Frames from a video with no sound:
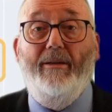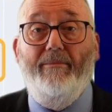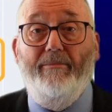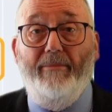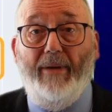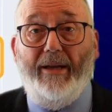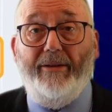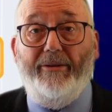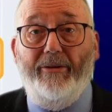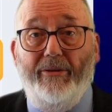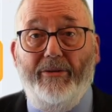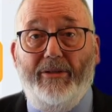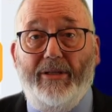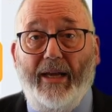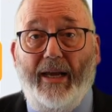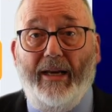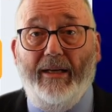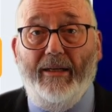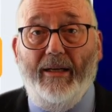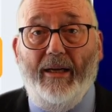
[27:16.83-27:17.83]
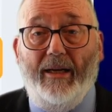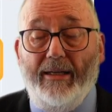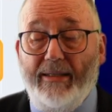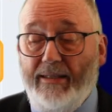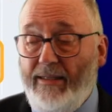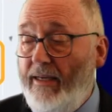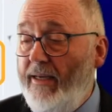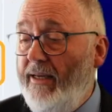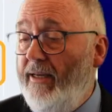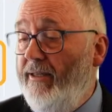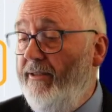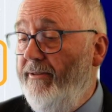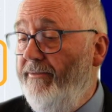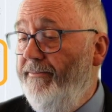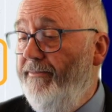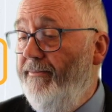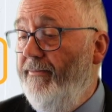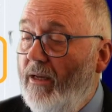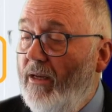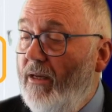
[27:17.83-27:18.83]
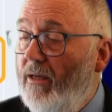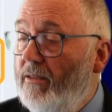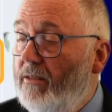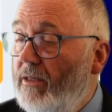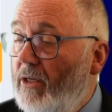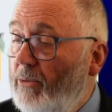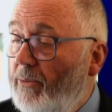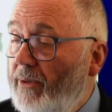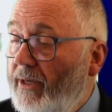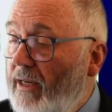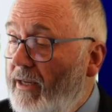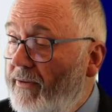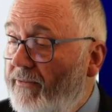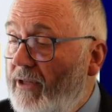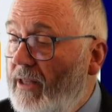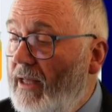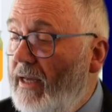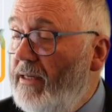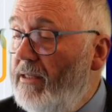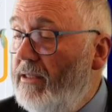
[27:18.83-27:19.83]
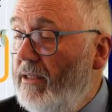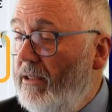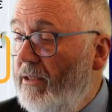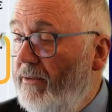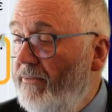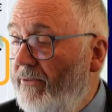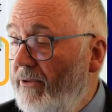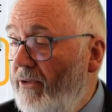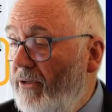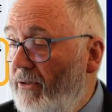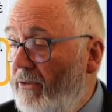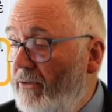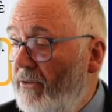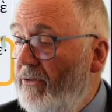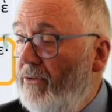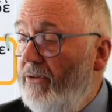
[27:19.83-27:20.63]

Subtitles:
Matthew 10:19. So whenever they deliver you,